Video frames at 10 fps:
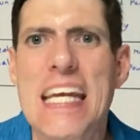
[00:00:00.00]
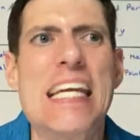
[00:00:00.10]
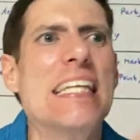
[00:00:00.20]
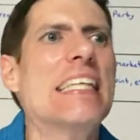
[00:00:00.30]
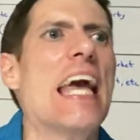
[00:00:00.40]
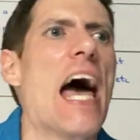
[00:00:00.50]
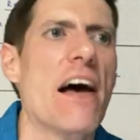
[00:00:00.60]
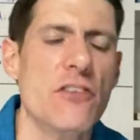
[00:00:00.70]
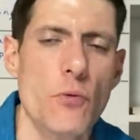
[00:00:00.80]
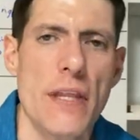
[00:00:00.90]

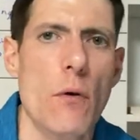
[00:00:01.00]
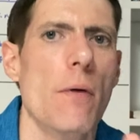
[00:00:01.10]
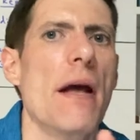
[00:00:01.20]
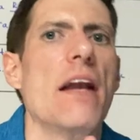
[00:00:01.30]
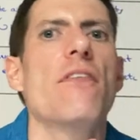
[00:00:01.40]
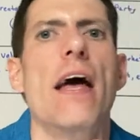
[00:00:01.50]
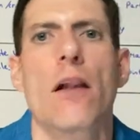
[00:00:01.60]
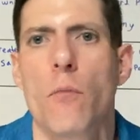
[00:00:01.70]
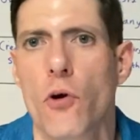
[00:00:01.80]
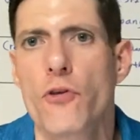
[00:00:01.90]
ETFs when they were made
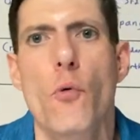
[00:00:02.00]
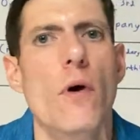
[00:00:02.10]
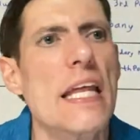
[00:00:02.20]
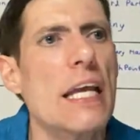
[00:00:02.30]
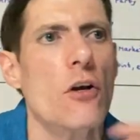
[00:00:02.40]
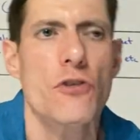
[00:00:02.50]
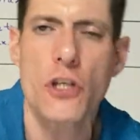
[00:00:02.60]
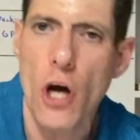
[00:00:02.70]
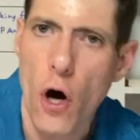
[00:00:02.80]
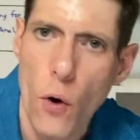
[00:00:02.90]
available 20 years
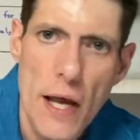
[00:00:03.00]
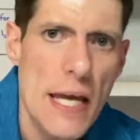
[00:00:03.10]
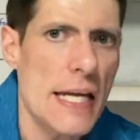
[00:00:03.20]
ago.